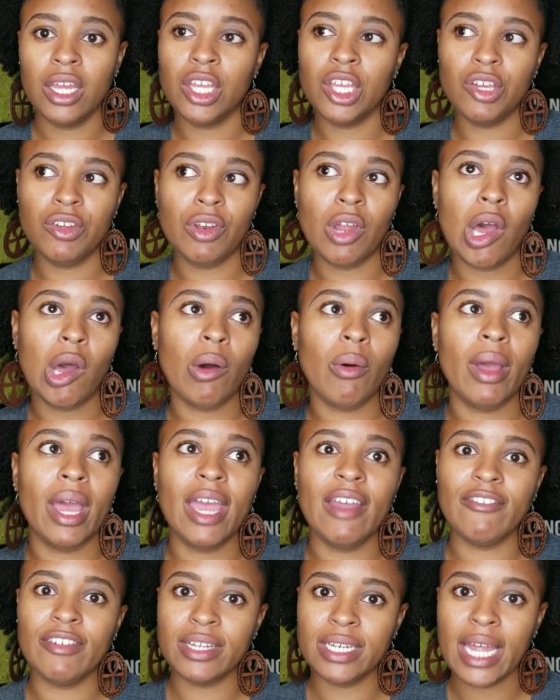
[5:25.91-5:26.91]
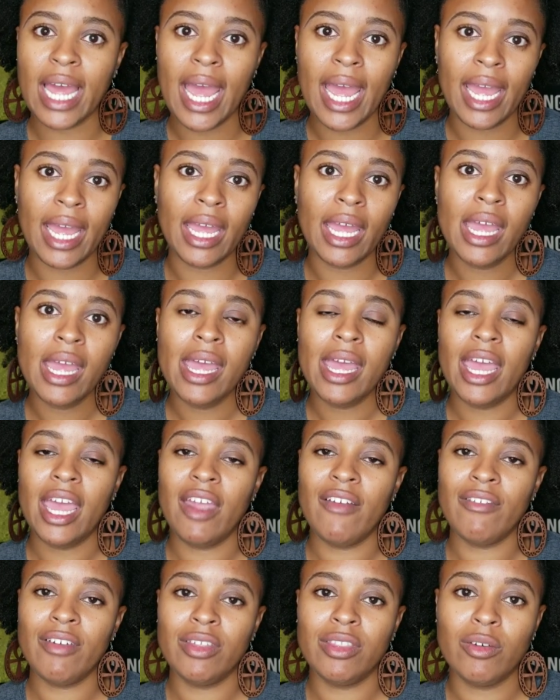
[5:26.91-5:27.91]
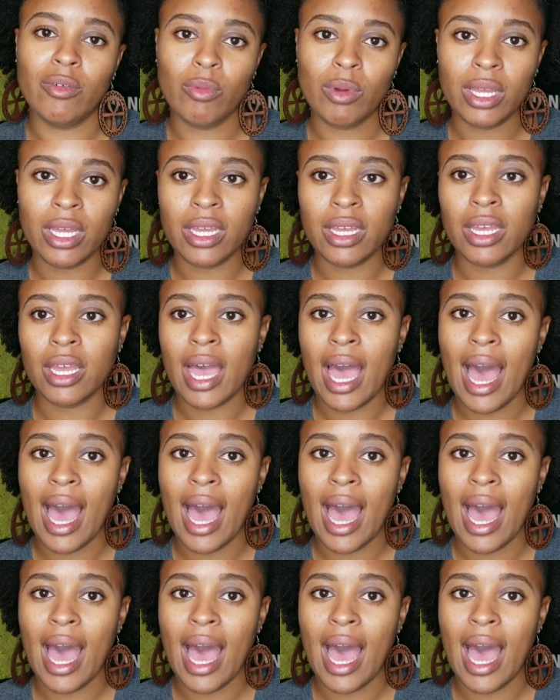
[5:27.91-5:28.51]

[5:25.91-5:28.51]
you know, every day, every other week.